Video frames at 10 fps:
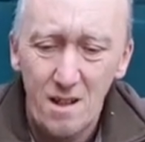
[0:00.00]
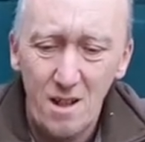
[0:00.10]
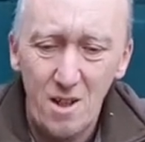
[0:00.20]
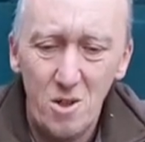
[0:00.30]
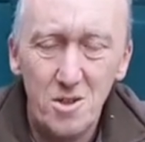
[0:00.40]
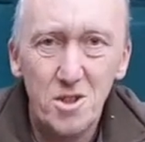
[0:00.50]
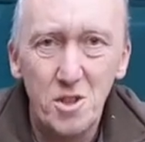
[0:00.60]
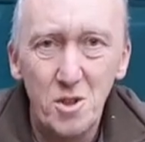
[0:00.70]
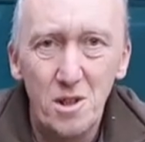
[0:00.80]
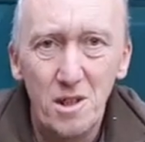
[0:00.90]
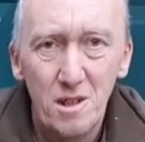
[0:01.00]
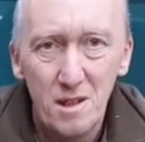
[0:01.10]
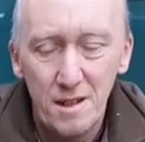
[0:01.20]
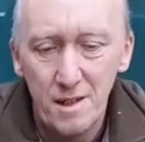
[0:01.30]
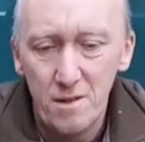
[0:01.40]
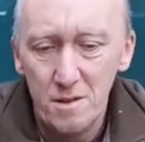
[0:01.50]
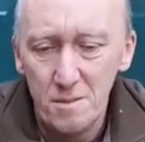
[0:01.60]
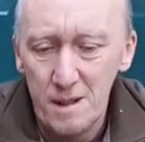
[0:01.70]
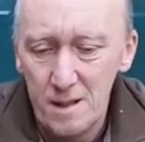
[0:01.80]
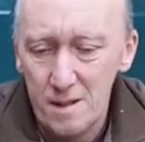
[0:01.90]
a lot of soot and that on
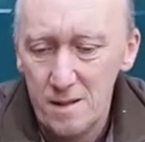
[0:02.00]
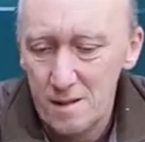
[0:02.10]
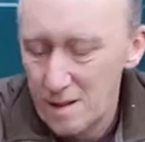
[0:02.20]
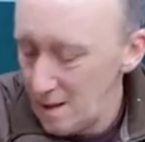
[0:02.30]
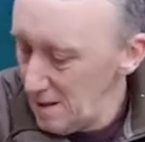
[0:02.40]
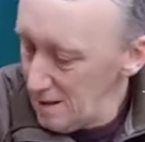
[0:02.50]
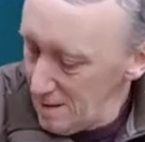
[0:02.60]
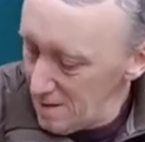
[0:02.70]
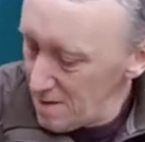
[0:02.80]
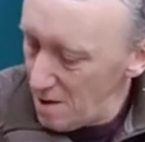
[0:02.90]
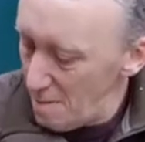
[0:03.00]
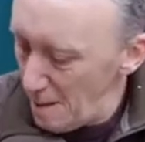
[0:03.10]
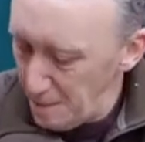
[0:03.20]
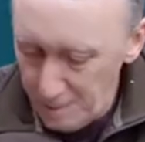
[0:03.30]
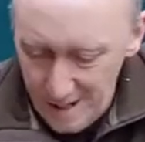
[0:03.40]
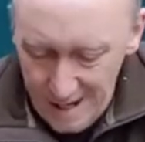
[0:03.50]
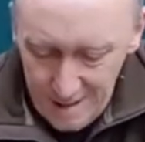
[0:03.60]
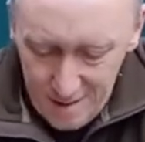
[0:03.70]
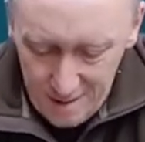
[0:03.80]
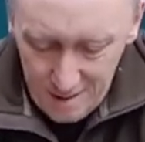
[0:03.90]
them. So I'm happy with that.